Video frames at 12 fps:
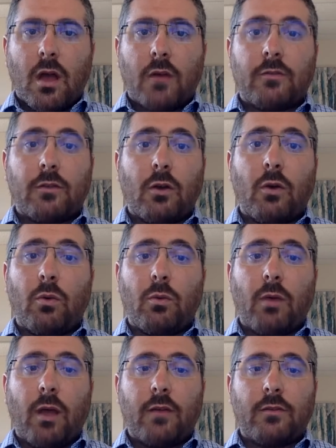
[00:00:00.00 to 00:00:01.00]
Uh,
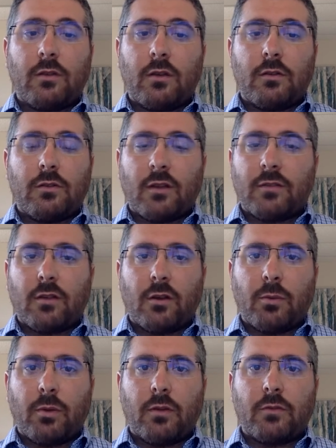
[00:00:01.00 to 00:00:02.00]
so, as a sex
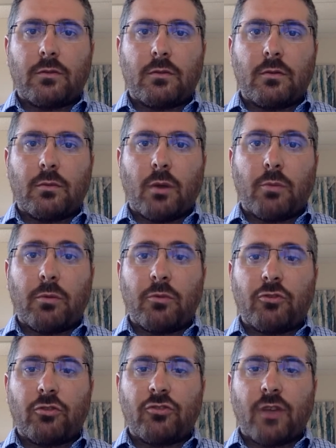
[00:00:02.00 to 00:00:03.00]
therapist, uh,
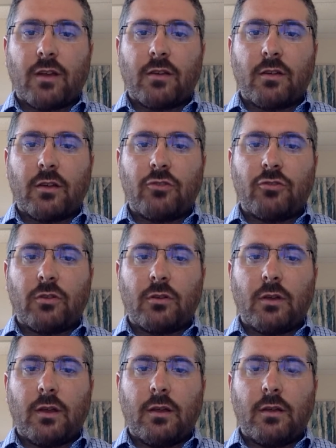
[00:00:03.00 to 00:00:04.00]
premature ejaculation